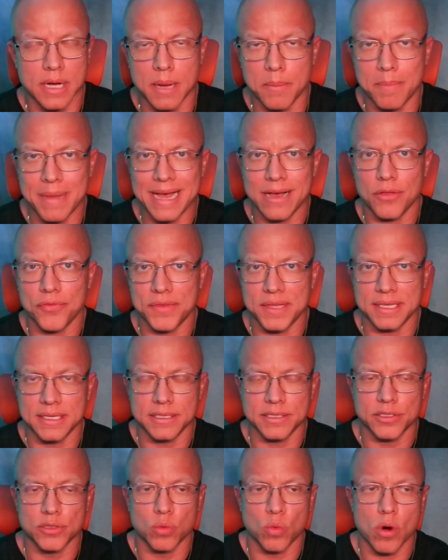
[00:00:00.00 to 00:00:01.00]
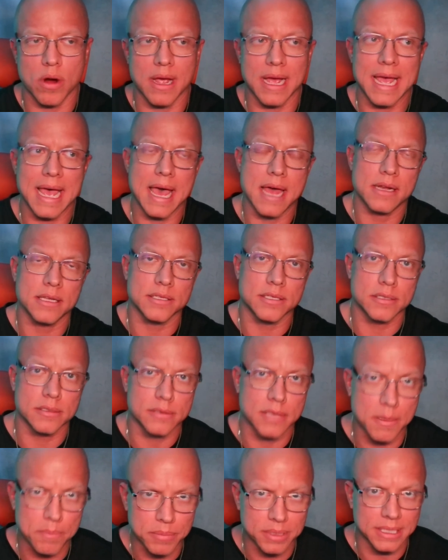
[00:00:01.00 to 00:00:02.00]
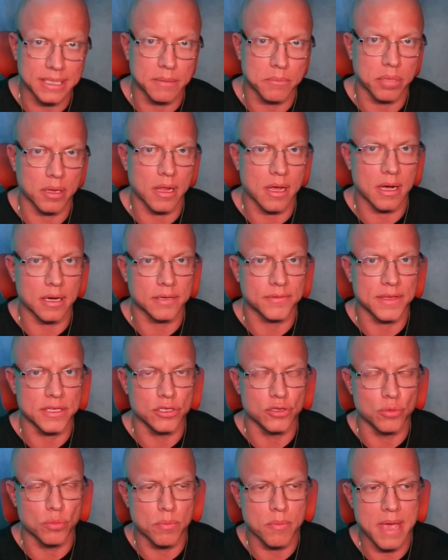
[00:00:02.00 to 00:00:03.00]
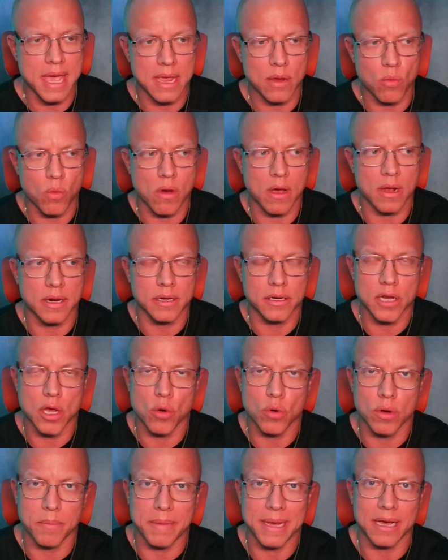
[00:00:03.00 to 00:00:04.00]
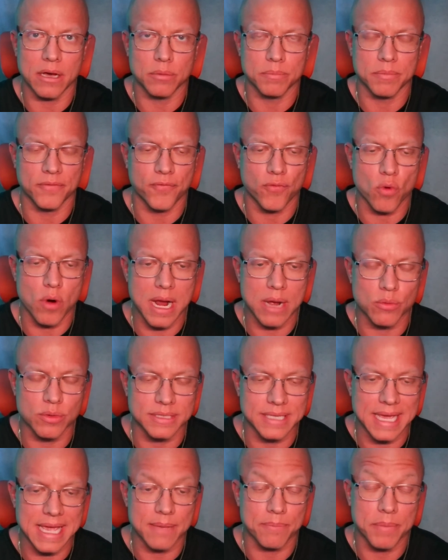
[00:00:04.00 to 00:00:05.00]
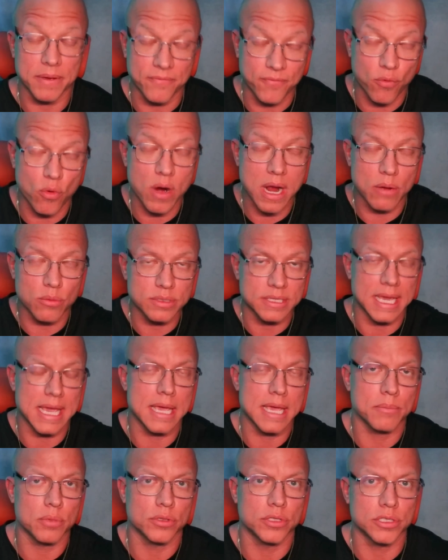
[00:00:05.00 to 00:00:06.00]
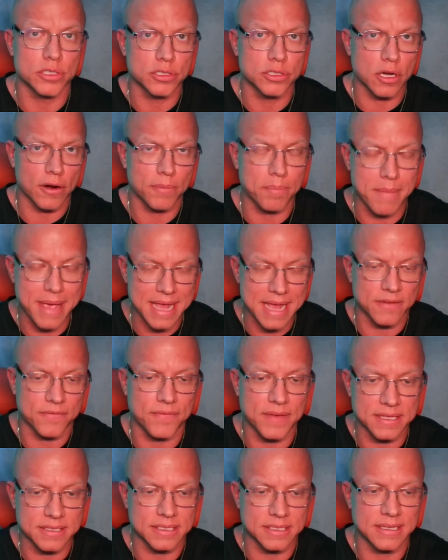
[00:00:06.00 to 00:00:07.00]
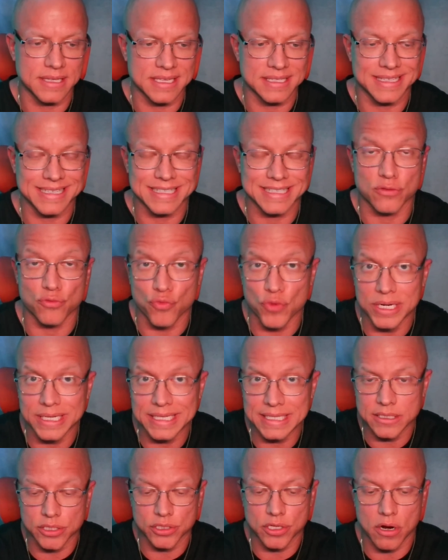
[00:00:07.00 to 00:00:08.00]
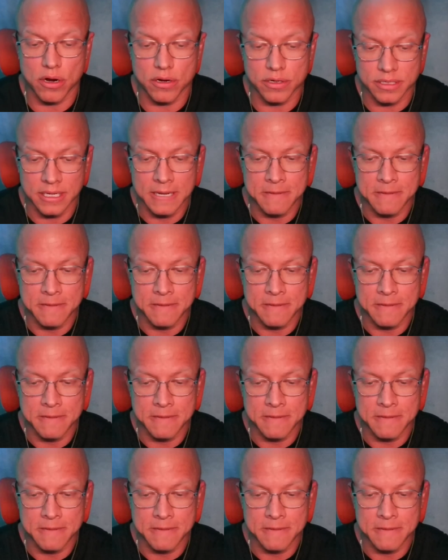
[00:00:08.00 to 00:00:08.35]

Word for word: about this where I had a stumbling block that you may want to know about before I was before I was able to start manifesting these things and really start